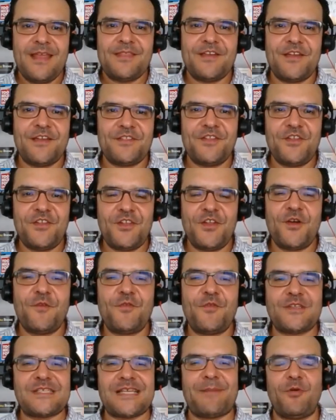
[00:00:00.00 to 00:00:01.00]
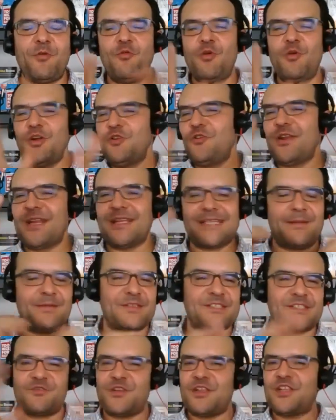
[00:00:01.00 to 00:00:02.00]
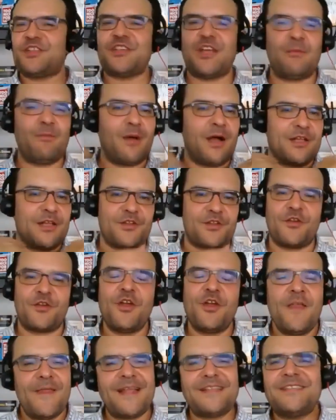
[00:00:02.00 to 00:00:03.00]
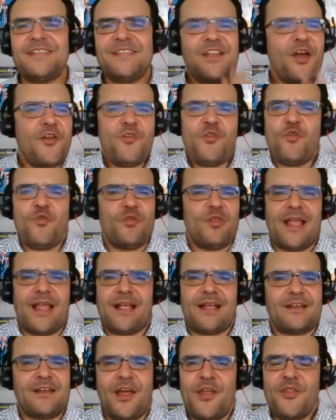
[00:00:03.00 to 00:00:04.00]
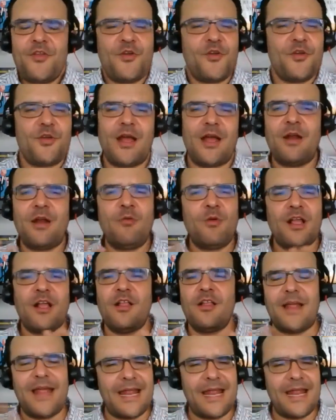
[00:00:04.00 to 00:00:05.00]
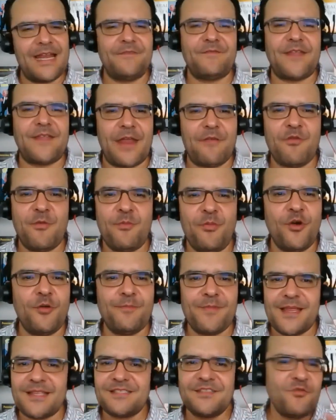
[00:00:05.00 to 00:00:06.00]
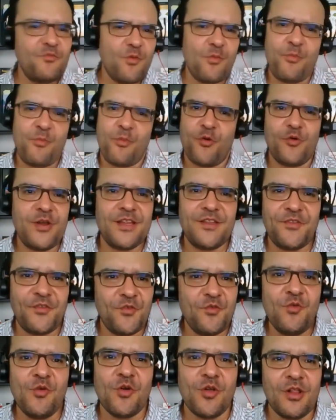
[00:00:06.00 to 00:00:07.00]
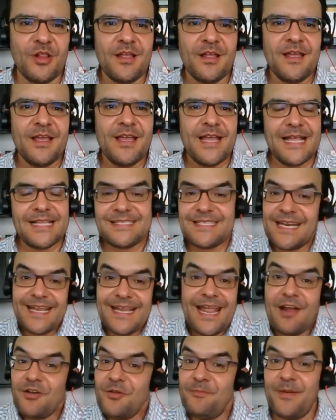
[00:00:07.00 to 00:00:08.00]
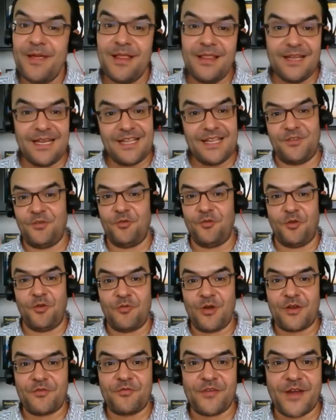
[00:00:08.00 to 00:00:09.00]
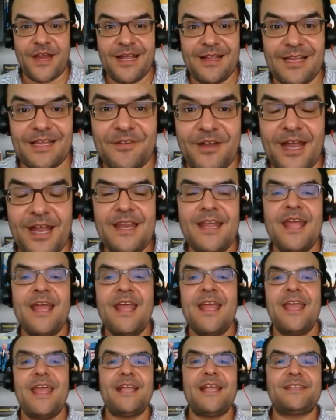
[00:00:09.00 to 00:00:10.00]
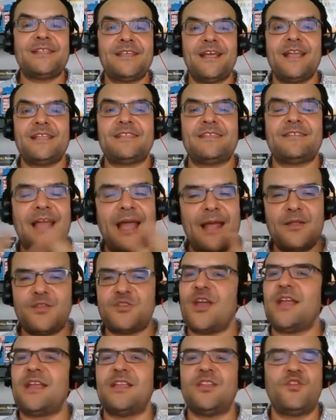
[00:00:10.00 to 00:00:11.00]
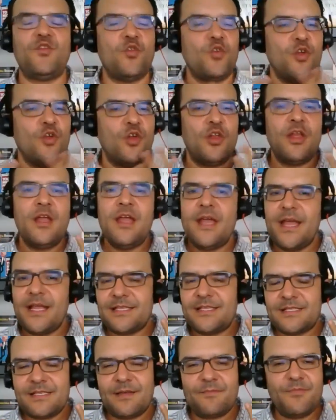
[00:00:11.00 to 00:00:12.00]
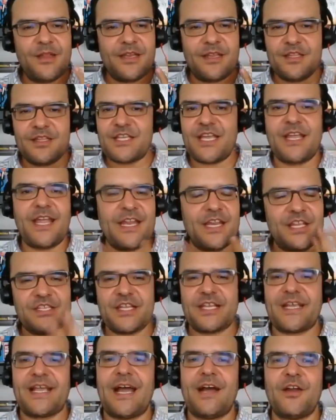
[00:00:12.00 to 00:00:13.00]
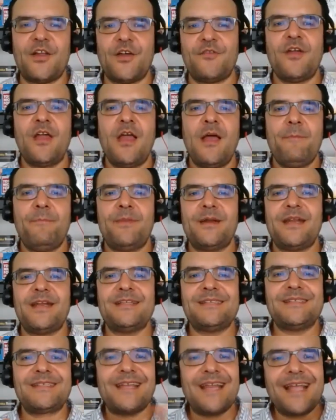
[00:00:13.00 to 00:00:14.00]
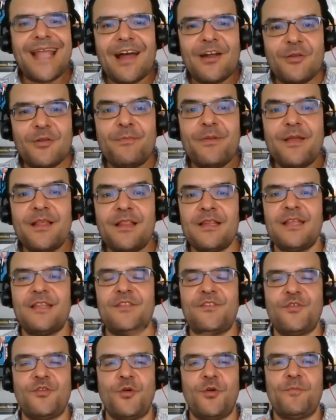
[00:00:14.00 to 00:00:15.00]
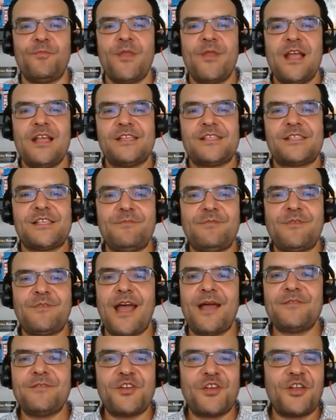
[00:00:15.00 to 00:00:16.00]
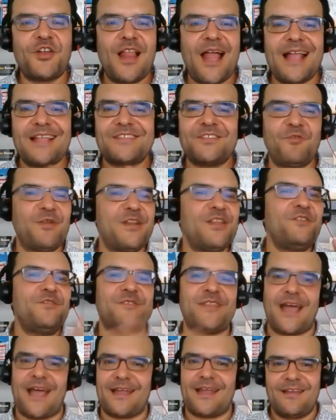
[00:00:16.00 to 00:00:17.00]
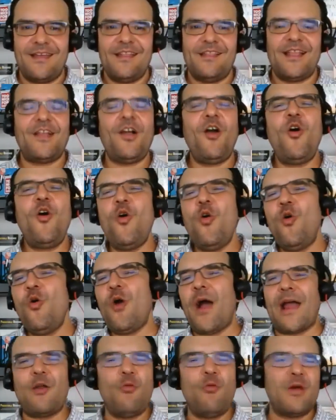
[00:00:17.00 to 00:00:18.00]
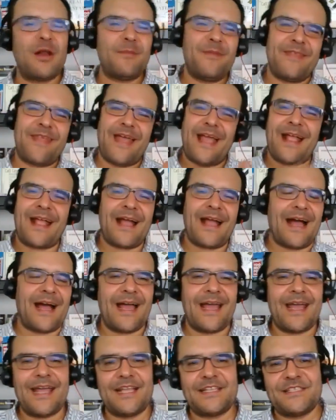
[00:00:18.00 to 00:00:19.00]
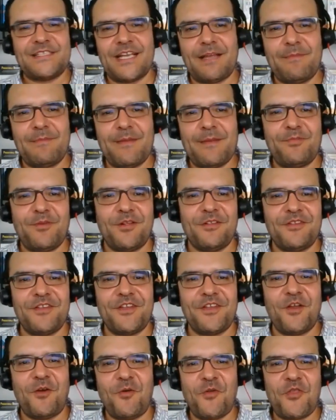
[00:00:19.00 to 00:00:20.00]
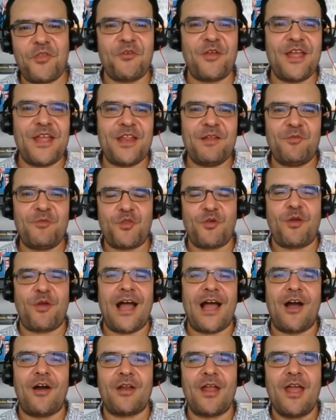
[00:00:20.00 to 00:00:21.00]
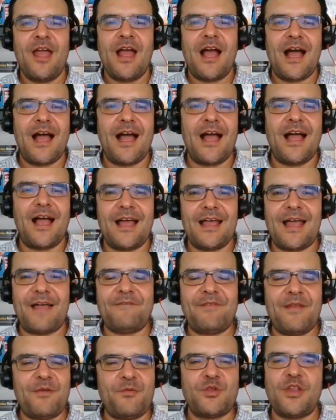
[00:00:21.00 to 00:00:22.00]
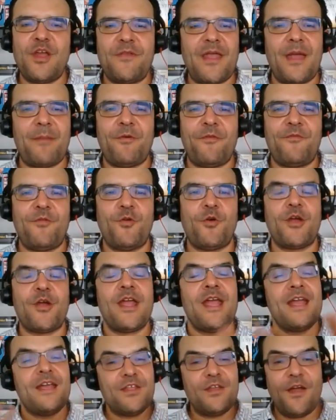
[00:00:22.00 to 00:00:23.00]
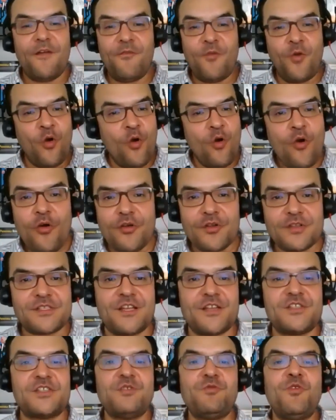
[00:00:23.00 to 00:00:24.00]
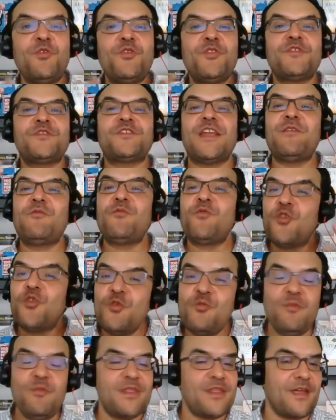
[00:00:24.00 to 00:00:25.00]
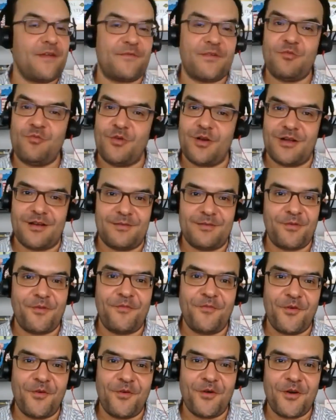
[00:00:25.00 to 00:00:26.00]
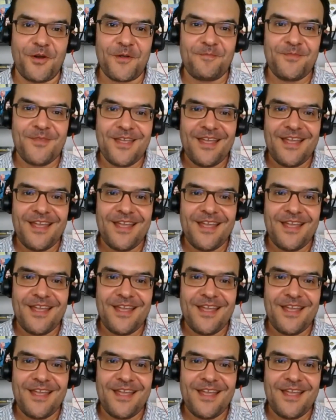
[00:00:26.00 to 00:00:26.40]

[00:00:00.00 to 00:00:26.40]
That, you know, for example, one great example, screenshot monitor. That's another, I don't want to call it end of day report, but that's another reporting tool. It's an accountability tool, quite frankly, right? It's a time tracking tool. It's something to check in and check out of, but it is an accountability tool. Sometimes our clients don't want to use that. Like, oh, I don't want to be that guy checking people, you know, when they're in, when they're out. I've never done that before. Yeah, of course, because you were in the same room with everyone before.